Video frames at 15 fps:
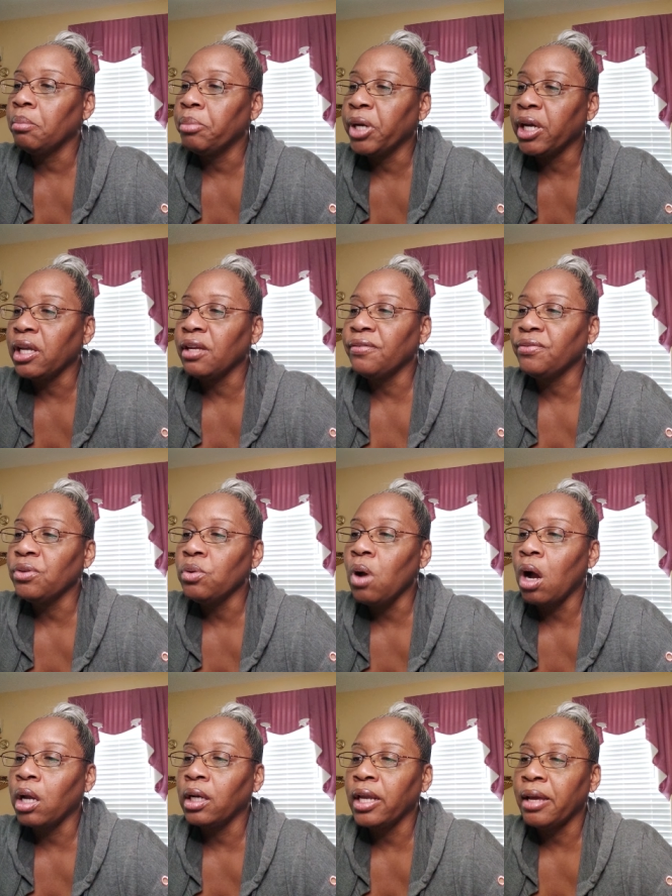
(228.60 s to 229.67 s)
But if you
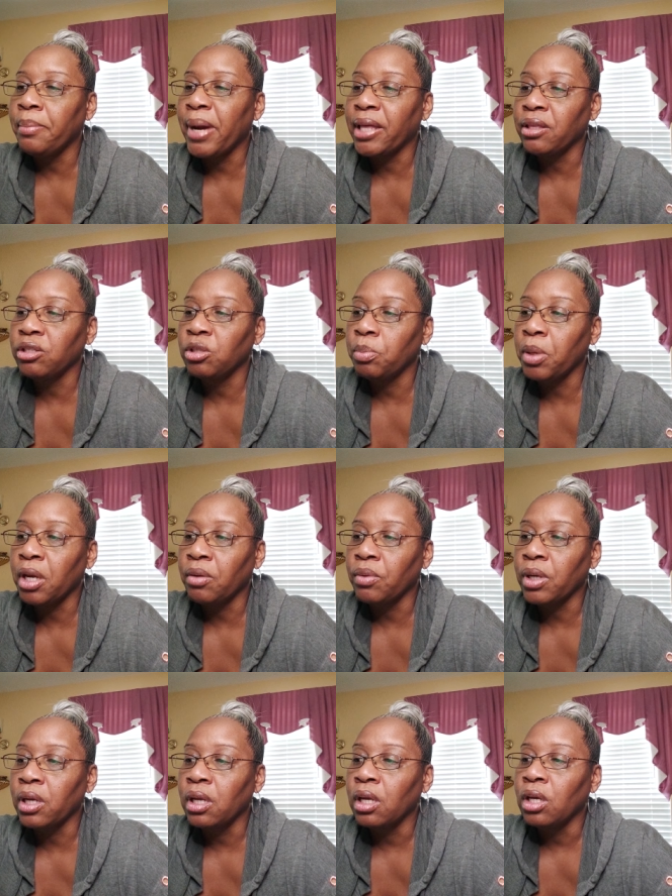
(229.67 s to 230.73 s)
are led by the
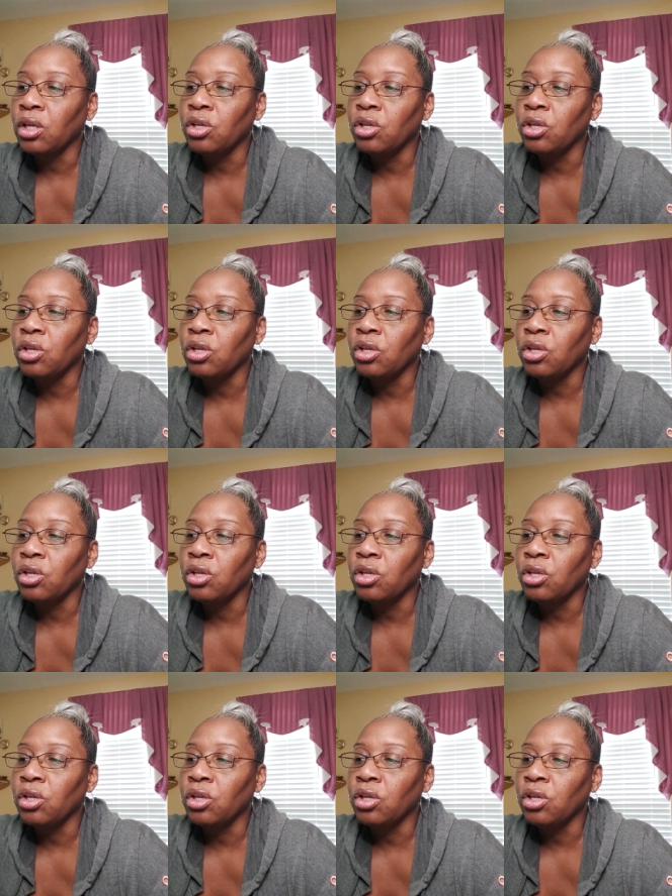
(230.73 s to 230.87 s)
Spirit,